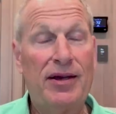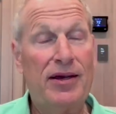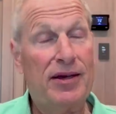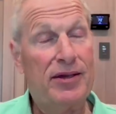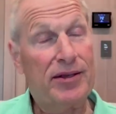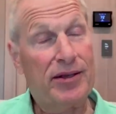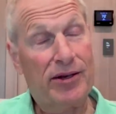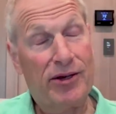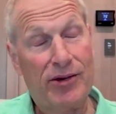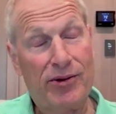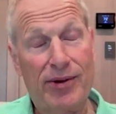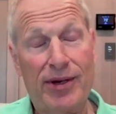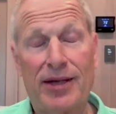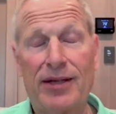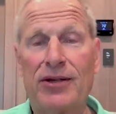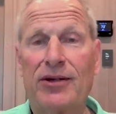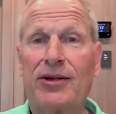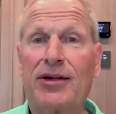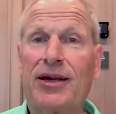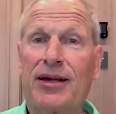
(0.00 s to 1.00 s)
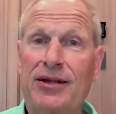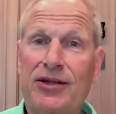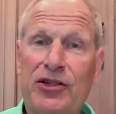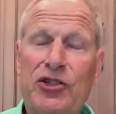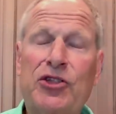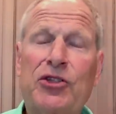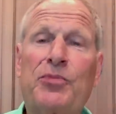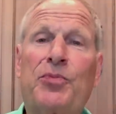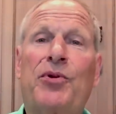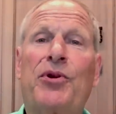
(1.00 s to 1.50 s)
So, oh, well, okay,
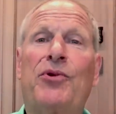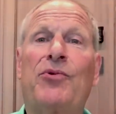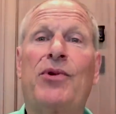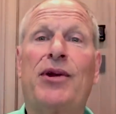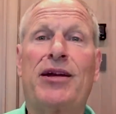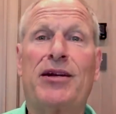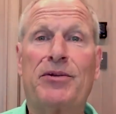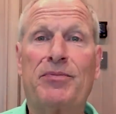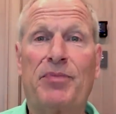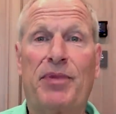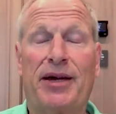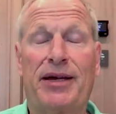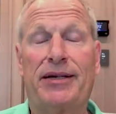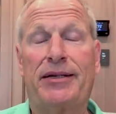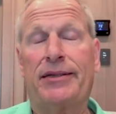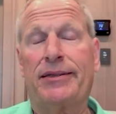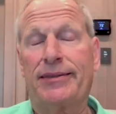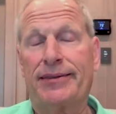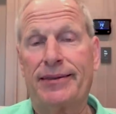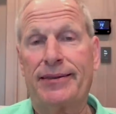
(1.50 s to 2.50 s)
this is pretty weird, but